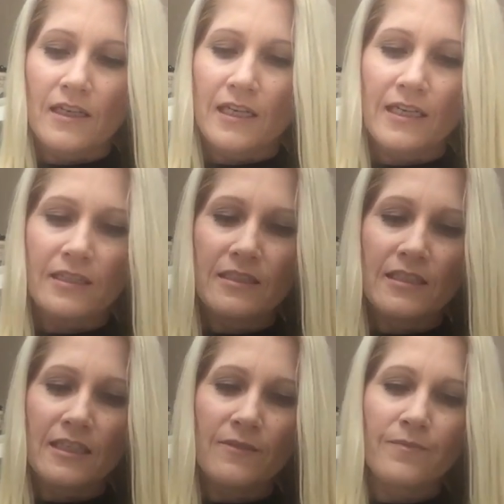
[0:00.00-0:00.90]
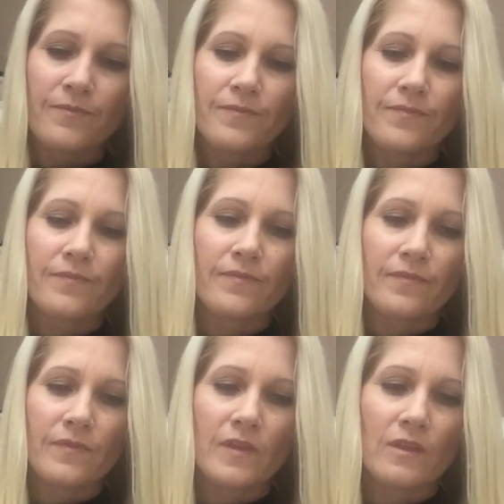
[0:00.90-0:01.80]
And
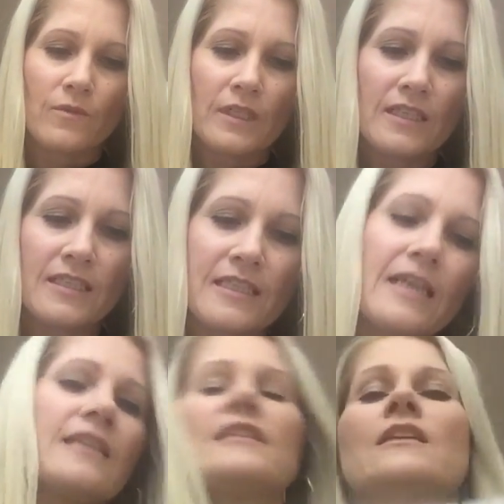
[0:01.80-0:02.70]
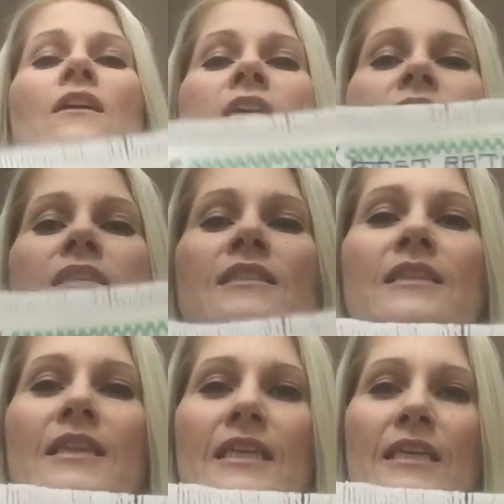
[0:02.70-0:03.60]
when I started it, I
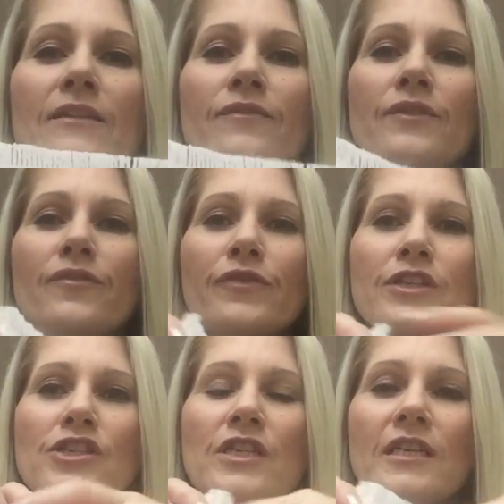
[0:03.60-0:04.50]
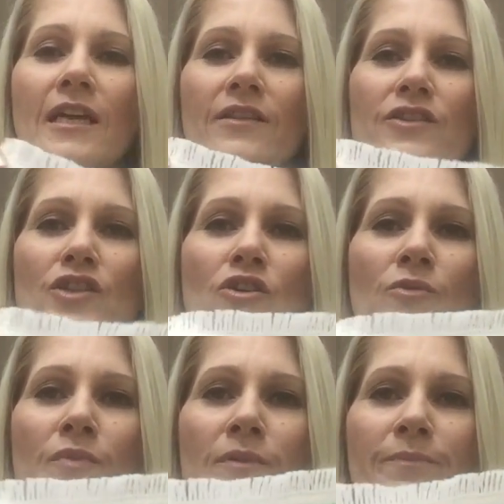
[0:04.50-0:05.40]
didn't leave the fringing at the
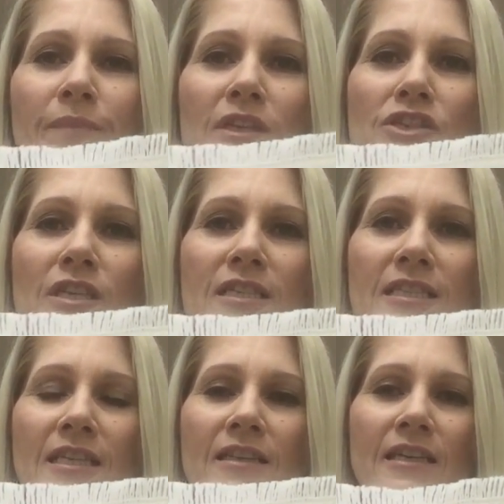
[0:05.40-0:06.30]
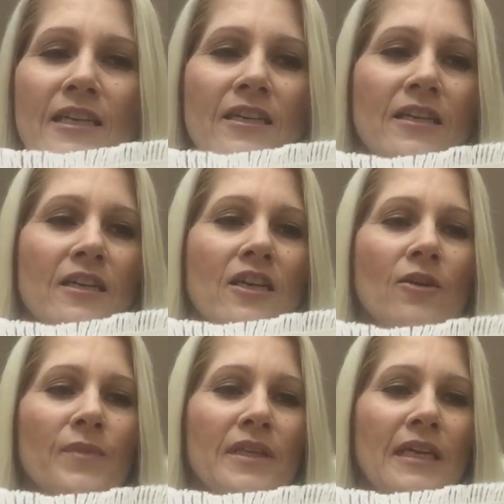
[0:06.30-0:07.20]
top, as you can see there,
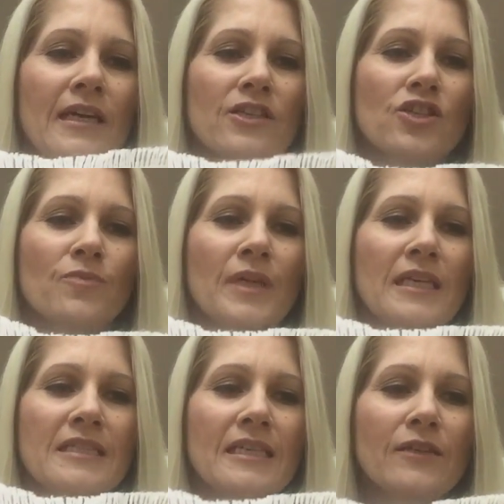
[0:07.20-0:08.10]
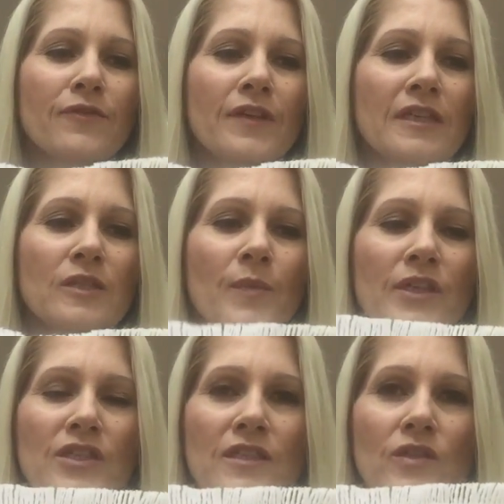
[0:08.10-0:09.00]
but that should be easily fixed by
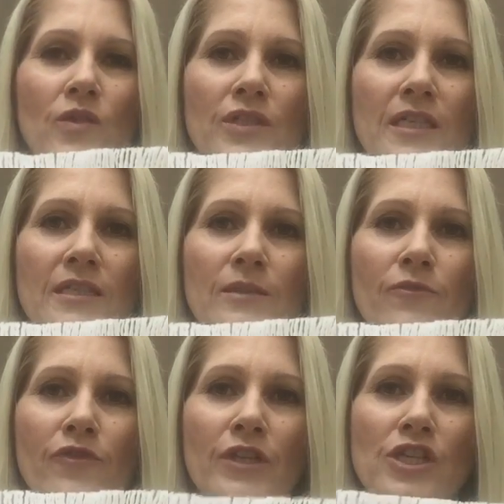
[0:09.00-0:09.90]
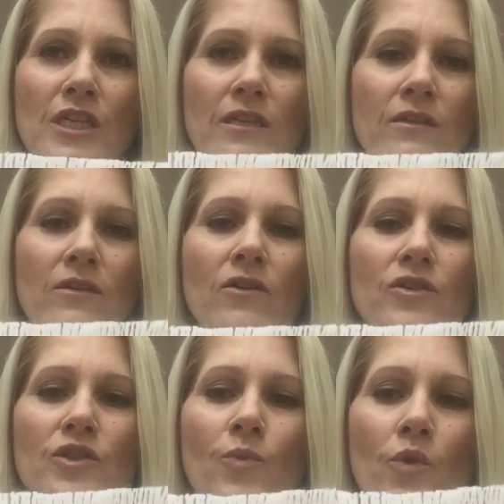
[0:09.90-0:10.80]
just knotting some fringing
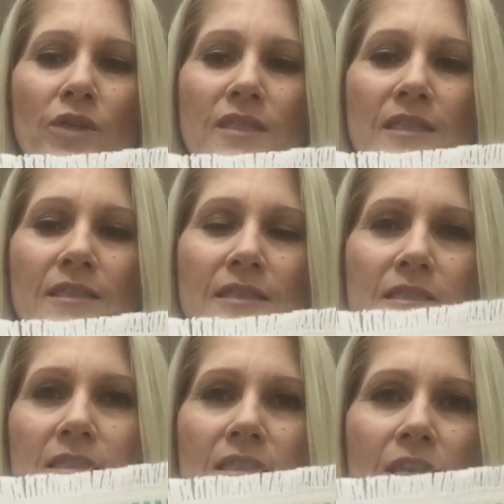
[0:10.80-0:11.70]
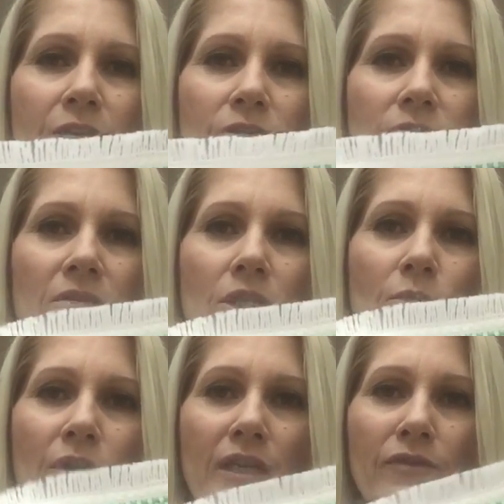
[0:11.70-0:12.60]
onto what is existing there, and you
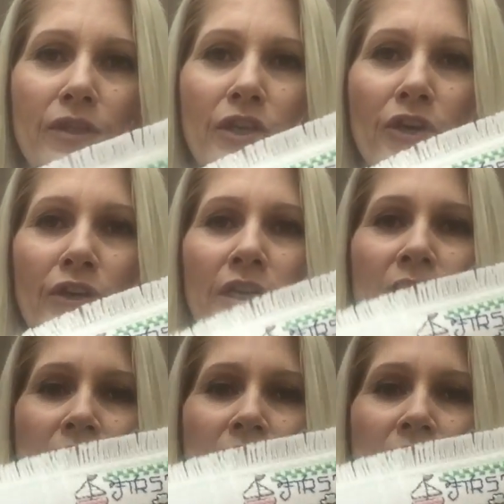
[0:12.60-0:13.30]
won't even know.